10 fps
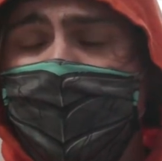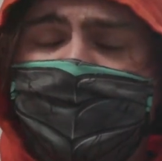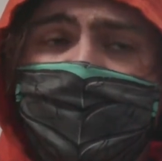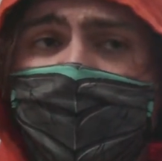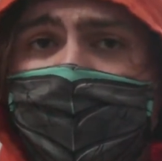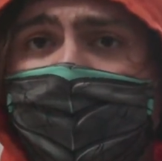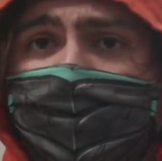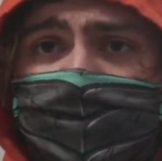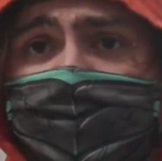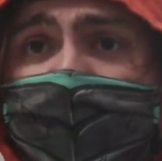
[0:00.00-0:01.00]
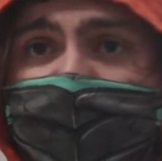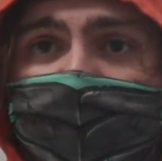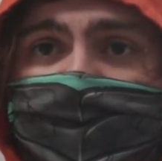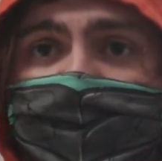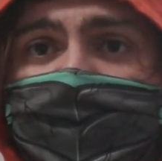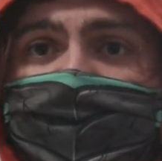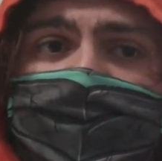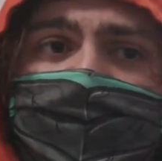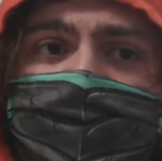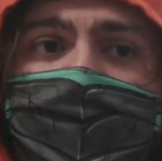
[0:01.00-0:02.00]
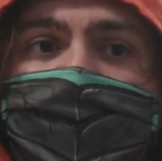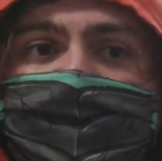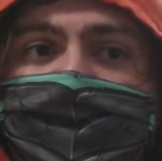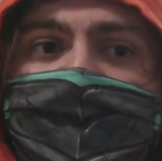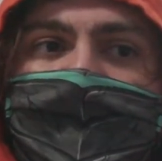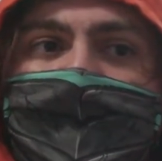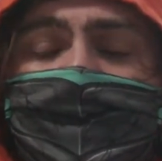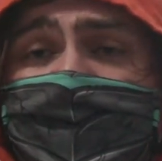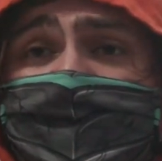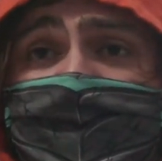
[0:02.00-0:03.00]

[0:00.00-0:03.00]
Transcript: into the world new character for people who haven't played the